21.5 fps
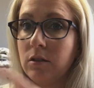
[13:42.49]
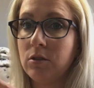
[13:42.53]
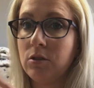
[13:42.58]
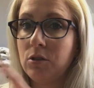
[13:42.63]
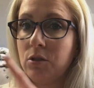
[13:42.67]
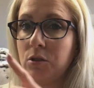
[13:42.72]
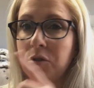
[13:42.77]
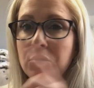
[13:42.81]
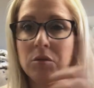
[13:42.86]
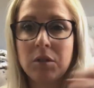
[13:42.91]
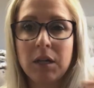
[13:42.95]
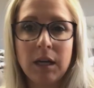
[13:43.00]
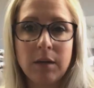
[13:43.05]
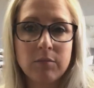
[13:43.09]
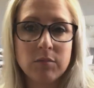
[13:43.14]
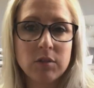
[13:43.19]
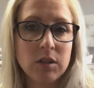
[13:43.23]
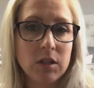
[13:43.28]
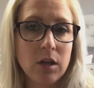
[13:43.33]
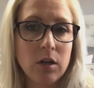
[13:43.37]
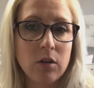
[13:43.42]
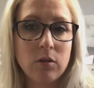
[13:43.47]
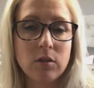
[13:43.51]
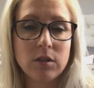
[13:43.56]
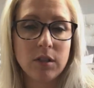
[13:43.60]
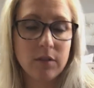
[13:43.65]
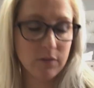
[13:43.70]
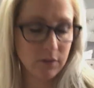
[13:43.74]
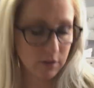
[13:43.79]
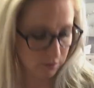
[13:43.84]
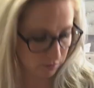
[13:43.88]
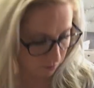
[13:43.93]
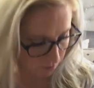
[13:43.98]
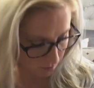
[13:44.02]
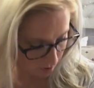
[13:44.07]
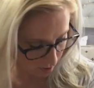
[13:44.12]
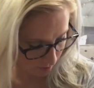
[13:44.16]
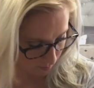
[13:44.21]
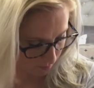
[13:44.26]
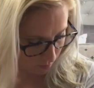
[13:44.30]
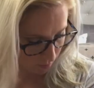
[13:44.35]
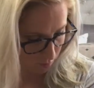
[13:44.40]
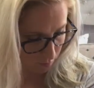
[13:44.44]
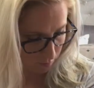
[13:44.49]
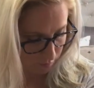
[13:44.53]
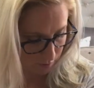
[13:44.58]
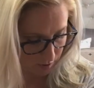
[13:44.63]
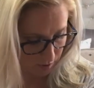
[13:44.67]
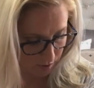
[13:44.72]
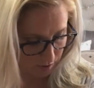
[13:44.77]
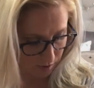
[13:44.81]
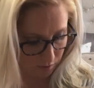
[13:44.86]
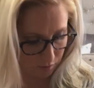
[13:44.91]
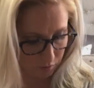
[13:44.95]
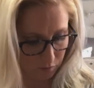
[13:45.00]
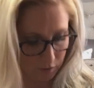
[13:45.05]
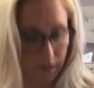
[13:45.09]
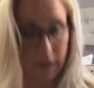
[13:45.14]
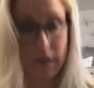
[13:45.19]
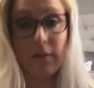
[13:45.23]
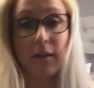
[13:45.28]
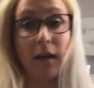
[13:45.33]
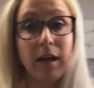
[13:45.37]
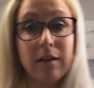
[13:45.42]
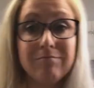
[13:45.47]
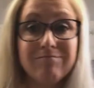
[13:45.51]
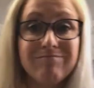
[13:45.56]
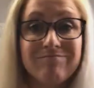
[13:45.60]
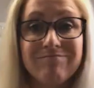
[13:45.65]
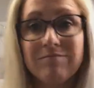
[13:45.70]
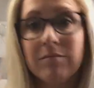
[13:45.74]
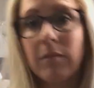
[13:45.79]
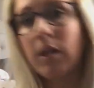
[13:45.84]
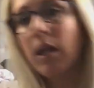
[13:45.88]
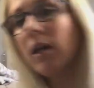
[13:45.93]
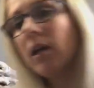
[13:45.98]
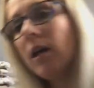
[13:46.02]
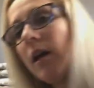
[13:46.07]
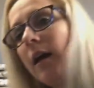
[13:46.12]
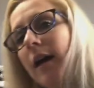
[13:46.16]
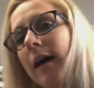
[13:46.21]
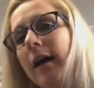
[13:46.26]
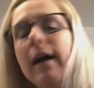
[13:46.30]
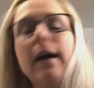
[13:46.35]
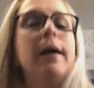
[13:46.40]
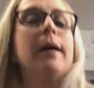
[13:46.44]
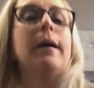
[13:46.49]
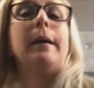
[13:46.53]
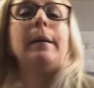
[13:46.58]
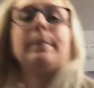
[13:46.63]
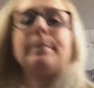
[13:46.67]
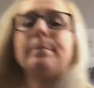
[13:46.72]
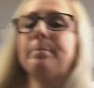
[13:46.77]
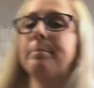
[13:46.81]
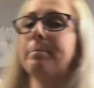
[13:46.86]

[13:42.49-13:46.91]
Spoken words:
2 times ago because I've gone through a couple because I don't like that.